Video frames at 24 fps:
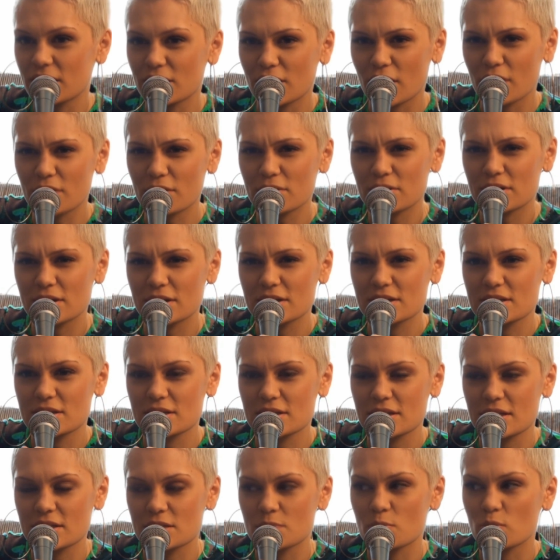
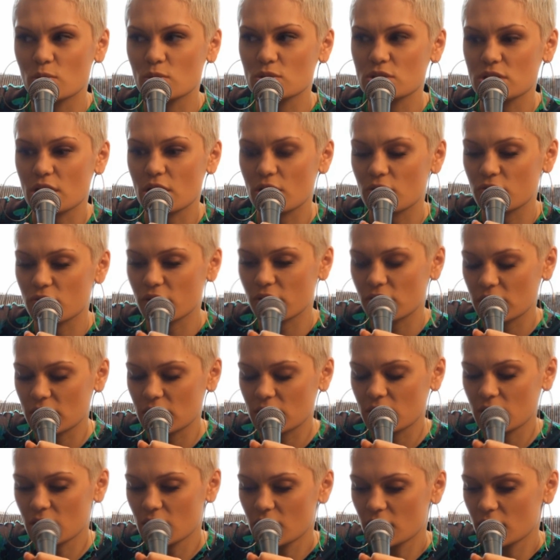It's more so
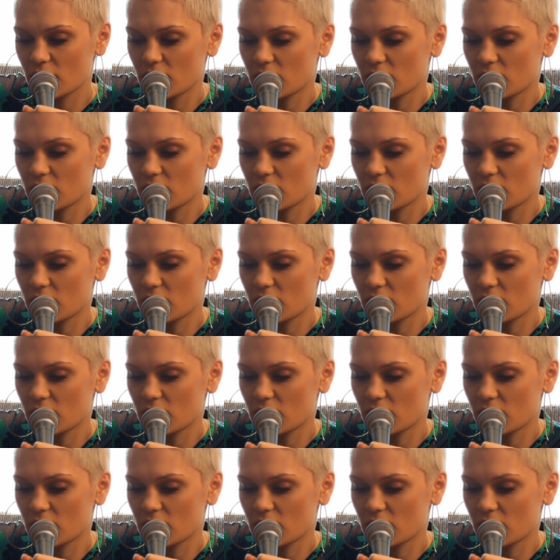very.